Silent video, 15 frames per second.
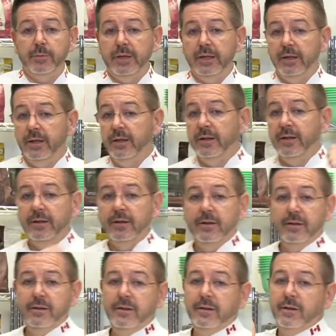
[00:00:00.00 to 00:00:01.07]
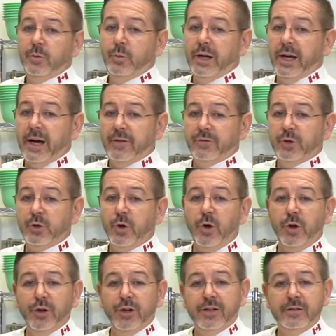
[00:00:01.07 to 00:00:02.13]
me, we have the
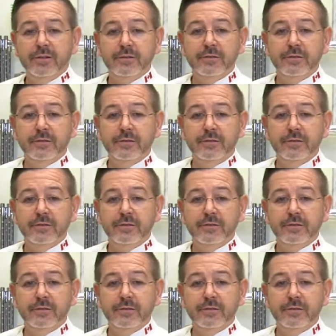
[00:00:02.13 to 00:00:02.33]
gold.